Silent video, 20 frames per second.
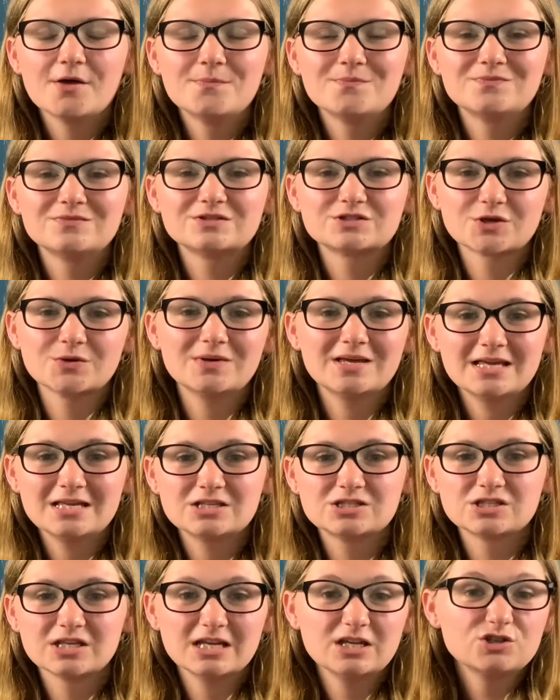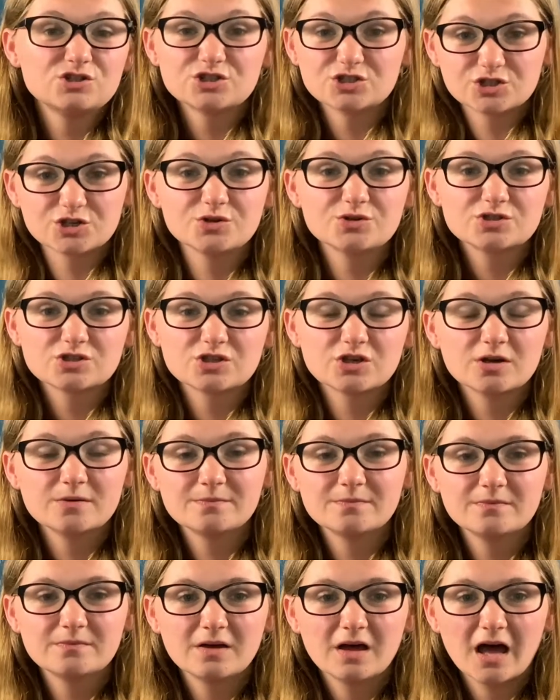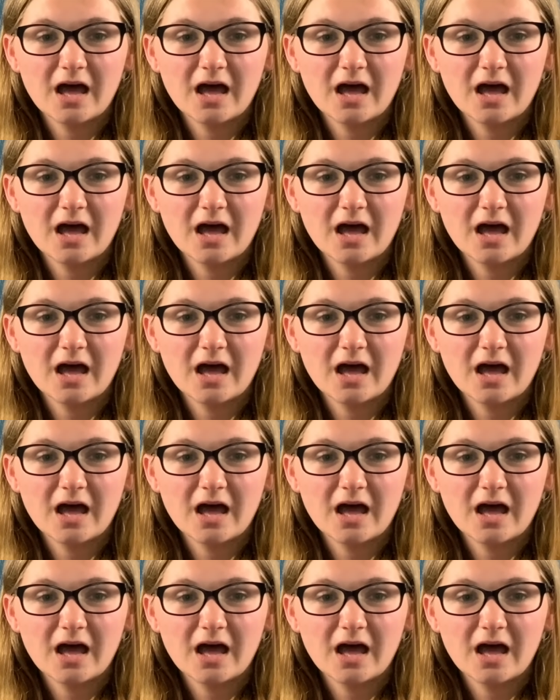So it is introduce them